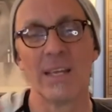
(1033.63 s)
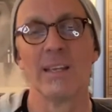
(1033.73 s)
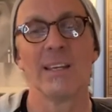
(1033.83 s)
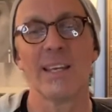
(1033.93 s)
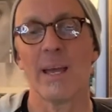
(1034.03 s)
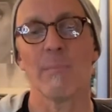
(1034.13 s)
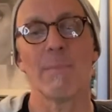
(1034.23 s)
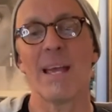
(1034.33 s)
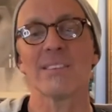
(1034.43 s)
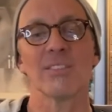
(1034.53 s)
yeah,
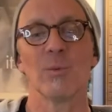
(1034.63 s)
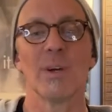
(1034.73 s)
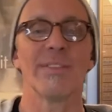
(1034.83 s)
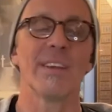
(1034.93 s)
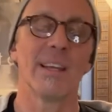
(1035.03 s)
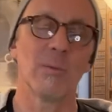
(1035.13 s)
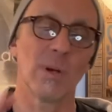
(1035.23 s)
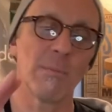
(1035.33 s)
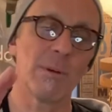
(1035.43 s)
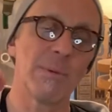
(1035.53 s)
masks are one thing where
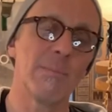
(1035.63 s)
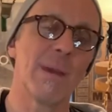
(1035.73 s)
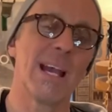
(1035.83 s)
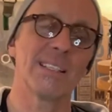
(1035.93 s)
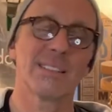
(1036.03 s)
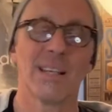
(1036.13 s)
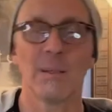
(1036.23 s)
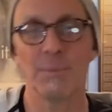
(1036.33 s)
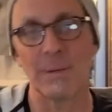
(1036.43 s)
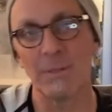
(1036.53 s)
I'm going to be masked
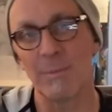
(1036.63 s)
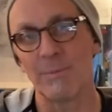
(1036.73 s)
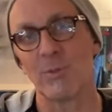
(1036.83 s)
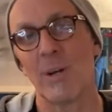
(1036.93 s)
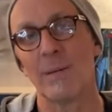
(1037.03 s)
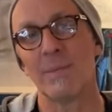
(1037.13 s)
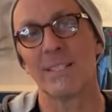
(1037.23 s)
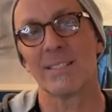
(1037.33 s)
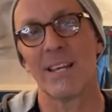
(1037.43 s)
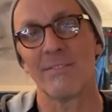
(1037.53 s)
up. I'm going to try and be as
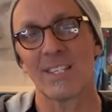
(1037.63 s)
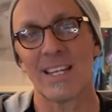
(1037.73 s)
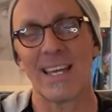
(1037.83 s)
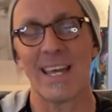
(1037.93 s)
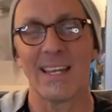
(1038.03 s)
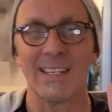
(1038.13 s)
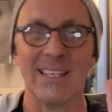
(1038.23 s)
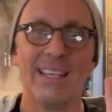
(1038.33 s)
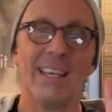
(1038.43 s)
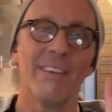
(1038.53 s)
safe as I can.
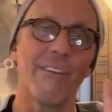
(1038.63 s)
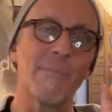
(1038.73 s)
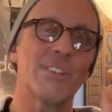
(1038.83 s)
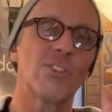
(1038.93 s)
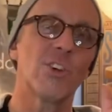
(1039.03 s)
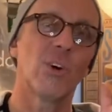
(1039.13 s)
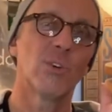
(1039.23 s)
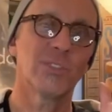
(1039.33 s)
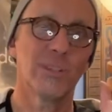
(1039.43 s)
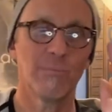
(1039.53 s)
If I'm at
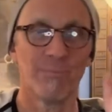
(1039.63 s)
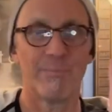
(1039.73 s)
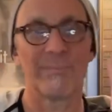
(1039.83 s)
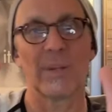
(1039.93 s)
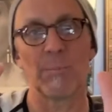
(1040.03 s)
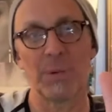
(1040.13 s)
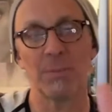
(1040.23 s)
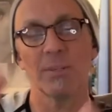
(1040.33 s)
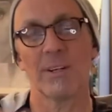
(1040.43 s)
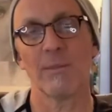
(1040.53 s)
shows and people
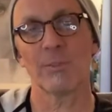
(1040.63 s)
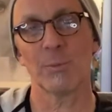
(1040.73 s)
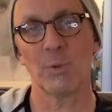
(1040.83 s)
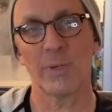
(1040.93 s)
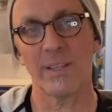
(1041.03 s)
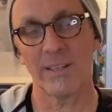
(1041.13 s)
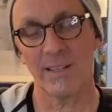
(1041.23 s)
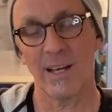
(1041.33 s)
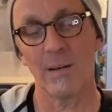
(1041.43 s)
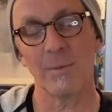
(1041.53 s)
are comfortable with it,
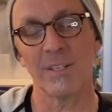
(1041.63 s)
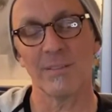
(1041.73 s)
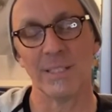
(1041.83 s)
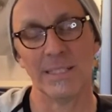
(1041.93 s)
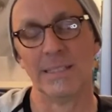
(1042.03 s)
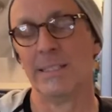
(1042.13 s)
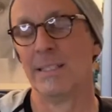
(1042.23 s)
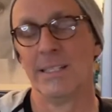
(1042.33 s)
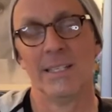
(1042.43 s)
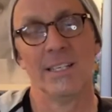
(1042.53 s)
I'm going to
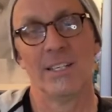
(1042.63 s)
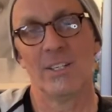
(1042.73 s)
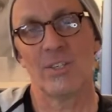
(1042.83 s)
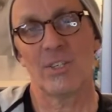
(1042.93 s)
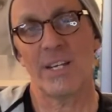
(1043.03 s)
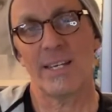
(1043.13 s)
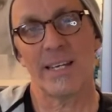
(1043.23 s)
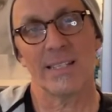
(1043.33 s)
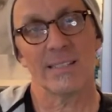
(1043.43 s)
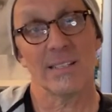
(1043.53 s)
shake
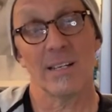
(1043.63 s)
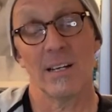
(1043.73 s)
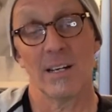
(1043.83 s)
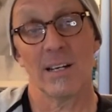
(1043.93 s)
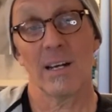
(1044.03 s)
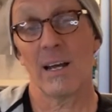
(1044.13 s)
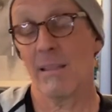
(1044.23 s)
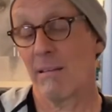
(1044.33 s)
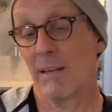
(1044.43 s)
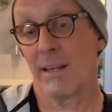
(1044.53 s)
hands and hug, I
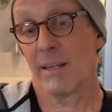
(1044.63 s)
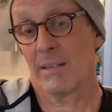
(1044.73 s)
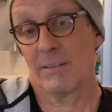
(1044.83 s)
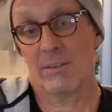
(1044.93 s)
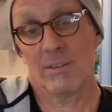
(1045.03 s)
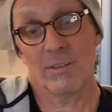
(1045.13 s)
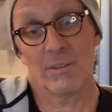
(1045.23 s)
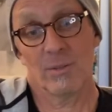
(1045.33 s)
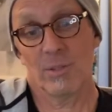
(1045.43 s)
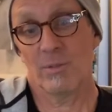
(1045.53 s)
think,
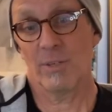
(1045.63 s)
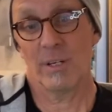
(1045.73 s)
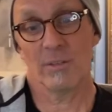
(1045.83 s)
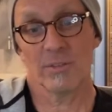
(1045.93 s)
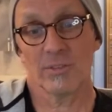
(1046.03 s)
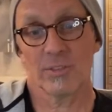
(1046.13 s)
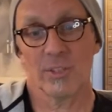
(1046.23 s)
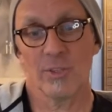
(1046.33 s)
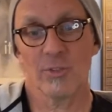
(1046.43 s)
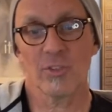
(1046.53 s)
although who knows.
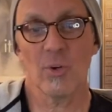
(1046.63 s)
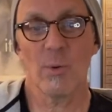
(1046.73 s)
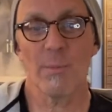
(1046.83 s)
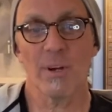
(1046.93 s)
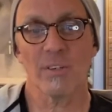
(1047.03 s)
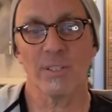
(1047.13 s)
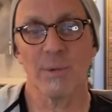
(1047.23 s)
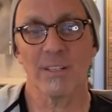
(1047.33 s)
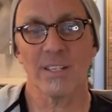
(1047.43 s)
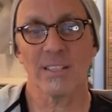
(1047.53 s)
You're so embarrassed
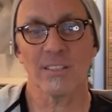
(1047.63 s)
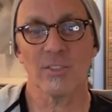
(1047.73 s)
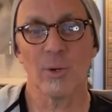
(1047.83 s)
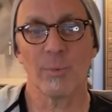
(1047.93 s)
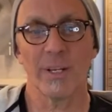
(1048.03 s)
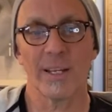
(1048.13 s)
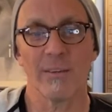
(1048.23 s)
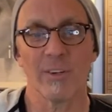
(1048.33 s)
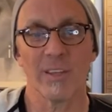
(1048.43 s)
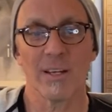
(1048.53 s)
about Texas opening
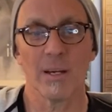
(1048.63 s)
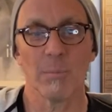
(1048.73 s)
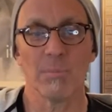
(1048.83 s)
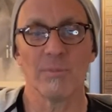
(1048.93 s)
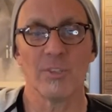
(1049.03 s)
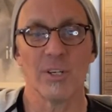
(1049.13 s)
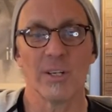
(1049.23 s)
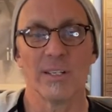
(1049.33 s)
everything up, Jen.